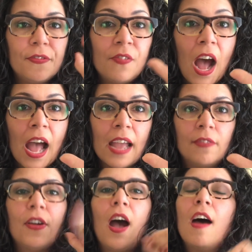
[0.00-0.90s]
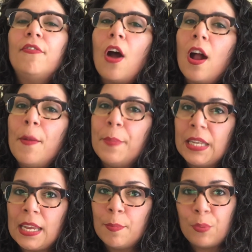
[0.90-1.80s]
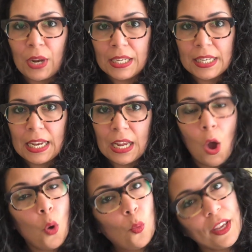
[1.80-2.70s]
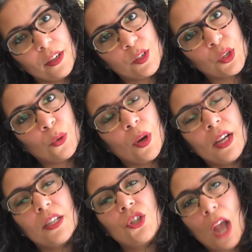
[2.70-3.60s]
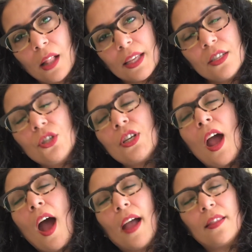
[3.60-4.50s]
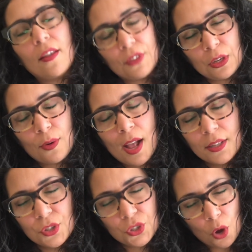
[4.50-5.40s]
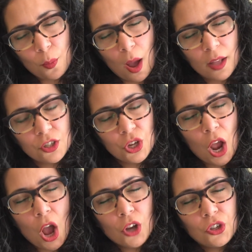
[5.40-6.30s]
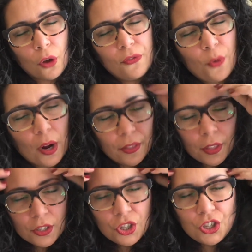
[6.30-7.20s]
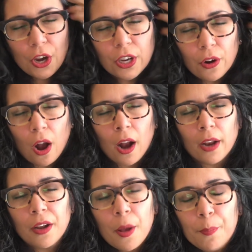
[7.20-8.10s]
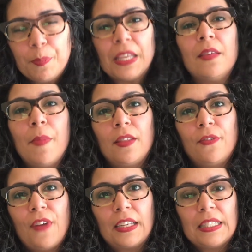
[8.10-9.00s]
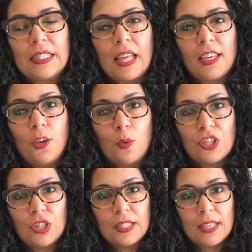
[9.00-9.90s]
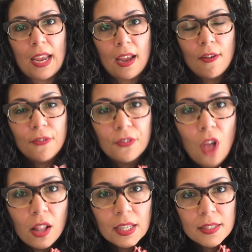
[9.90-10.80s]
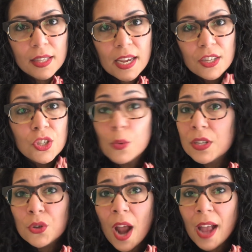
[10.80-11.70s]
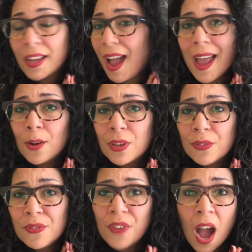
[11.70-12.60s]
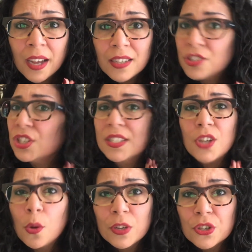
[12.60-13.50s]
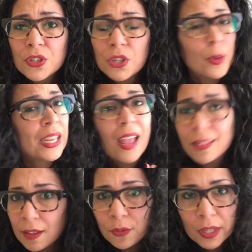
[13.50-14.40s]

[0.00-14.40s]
5 of our mini branding What You Do challenge. I love you so much. Go forth, share your art, be the motherfucking slay you wish to see flawlessly. Do it in drag. I don't give a fuck. Just know what you're doing and love one